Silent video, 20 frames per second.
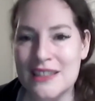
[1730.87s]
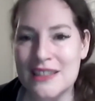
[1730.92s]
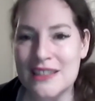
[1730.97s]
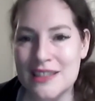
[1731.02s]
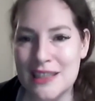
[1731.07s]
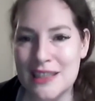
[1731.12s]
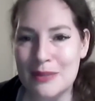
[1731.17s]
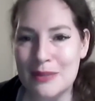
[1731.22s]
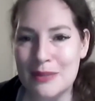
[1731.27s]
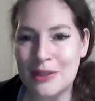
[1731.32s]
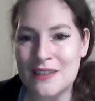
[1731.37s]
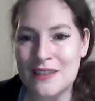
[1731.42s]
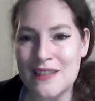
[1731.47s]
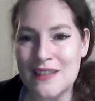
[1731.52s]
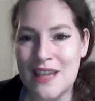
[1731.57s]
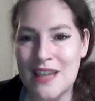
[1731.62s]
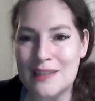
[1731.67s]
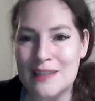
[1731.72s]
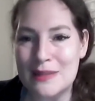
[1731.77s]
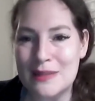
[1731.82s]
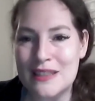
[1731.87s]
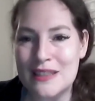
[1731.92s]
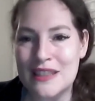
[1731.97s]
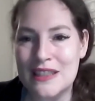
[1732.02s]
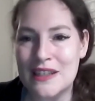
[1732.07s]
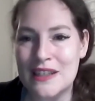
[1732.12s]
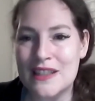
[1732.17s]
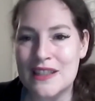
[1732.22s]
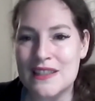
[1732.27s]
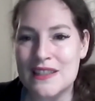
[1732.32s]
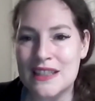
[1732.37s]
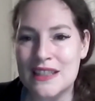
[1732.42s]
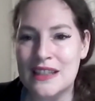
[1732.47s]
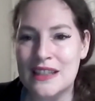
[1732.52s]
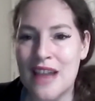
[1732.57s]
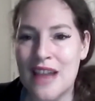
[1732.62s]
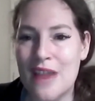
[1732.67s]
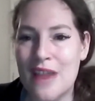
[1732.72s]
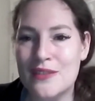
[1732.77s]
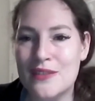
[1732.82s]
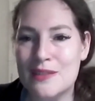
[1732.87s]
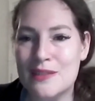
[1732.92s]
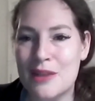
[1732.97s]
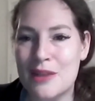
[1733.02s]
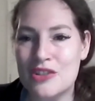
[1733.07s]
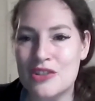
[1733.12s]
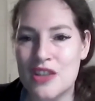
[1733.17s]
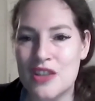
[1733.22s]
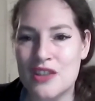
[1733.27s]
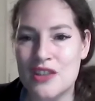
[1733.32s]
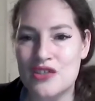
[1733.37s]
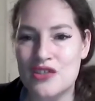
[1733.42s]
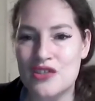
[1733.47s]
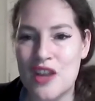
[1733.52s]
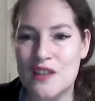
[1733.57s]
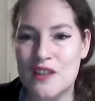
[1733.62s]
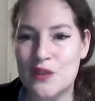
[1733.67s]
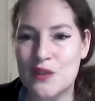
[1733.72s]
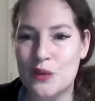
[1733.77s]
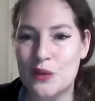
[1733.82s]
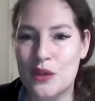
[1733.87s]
Seaburn says, but seriously, life is much less stressful